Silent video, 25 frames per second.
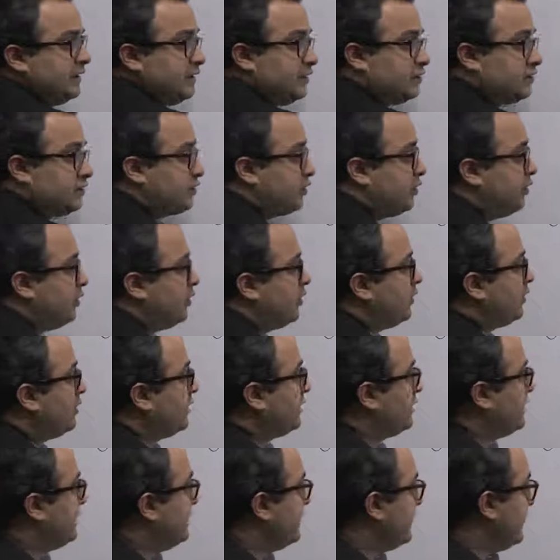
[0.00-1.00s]
So
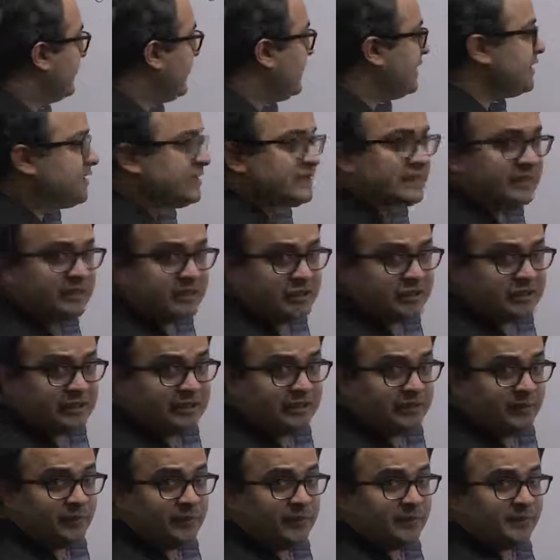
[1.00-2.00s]
the range
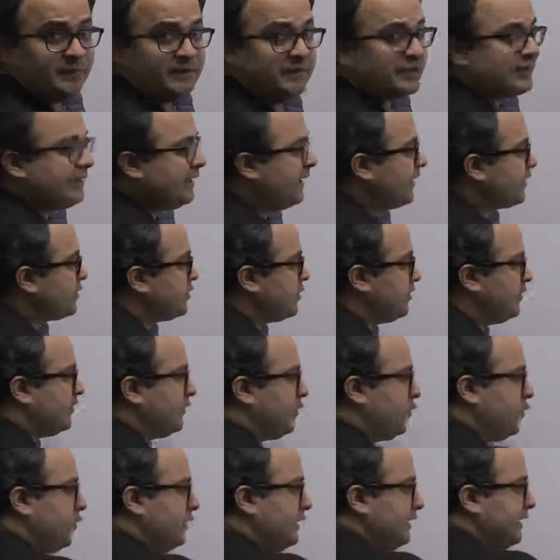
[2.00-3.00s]
essentially will be the collection of
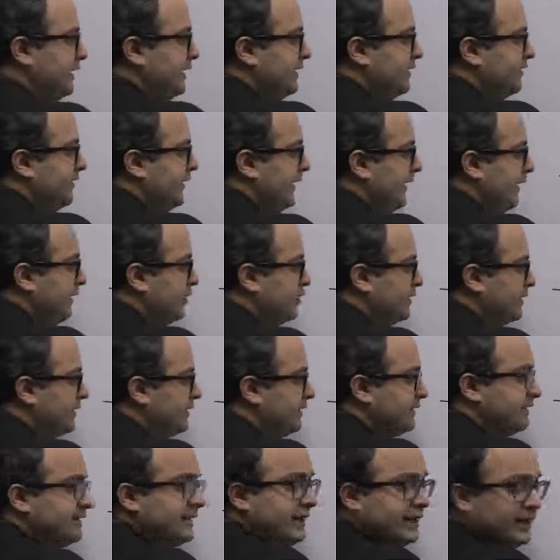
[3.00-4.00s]
all these values in
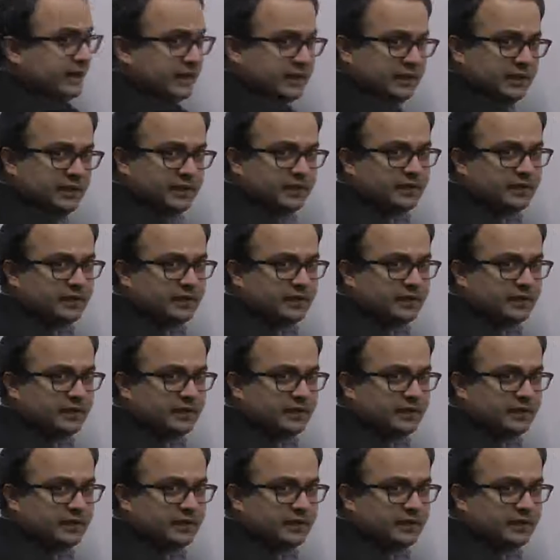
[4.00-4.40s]
the second